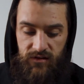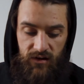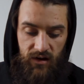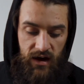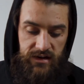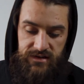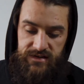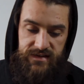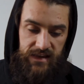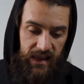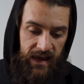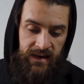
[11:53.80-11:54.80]
I just
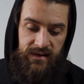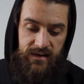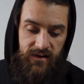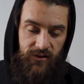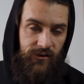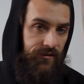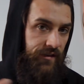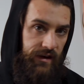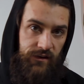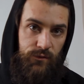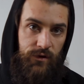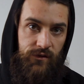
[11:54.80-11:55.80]
landed on
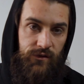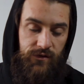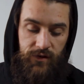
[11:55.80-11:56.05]
these ones.